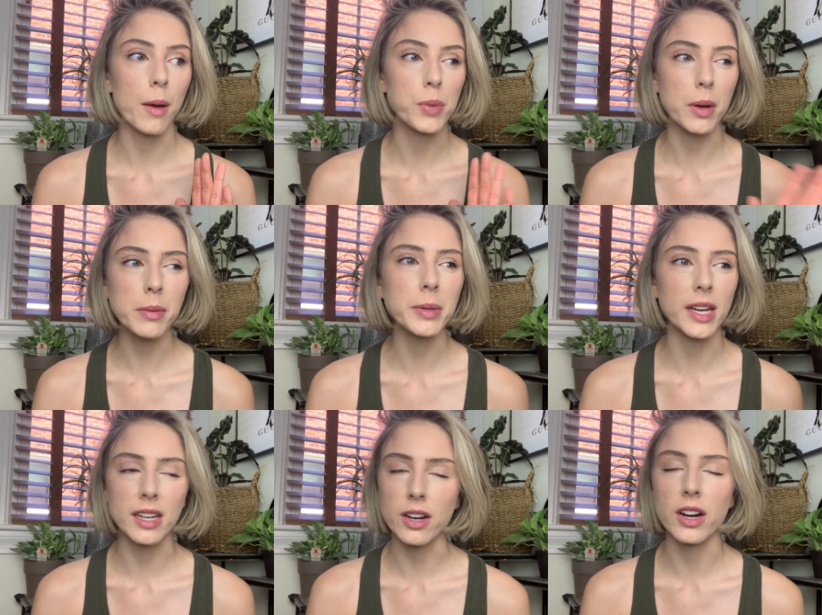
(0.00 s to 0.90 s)
probably
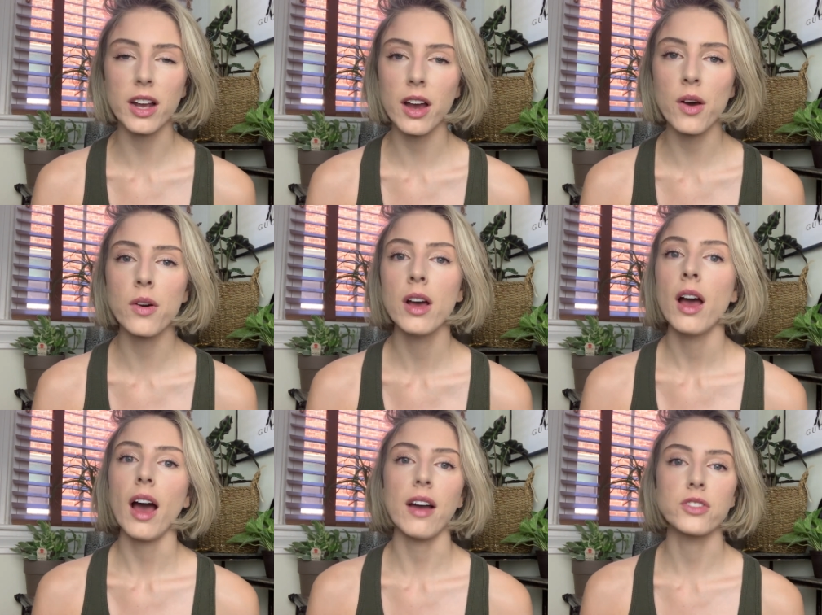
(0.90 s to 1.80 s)
a year ago,
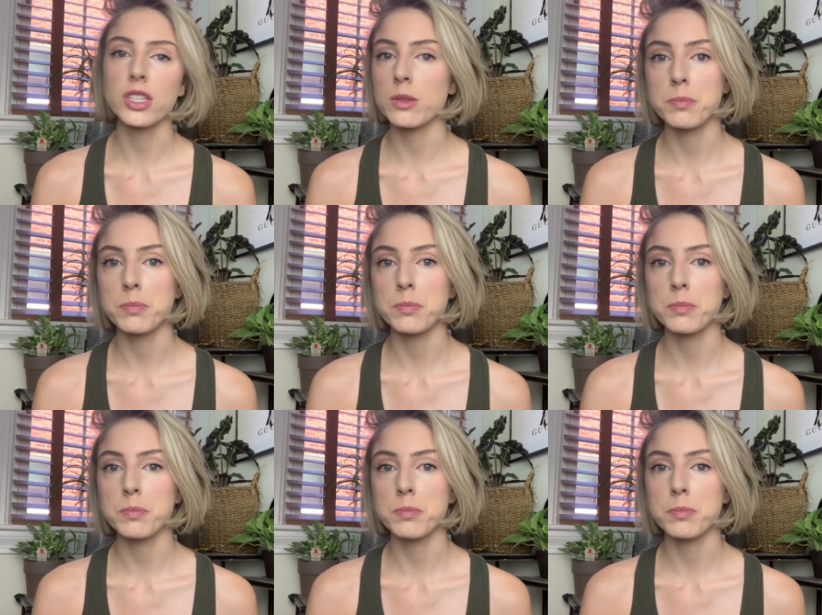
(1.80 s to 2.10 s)
I've